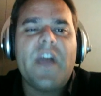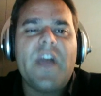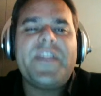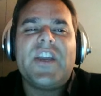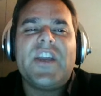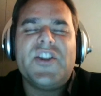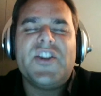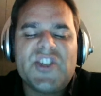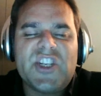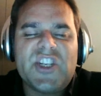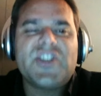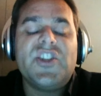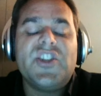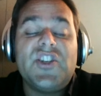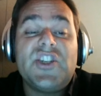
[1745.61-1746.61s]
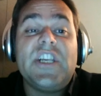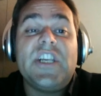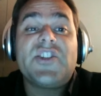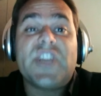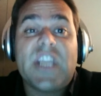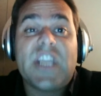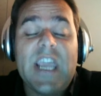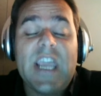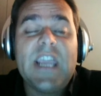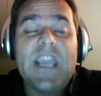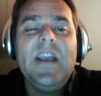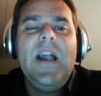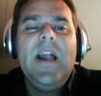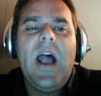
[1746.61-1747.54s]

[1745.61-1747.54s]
I think consistency is the key,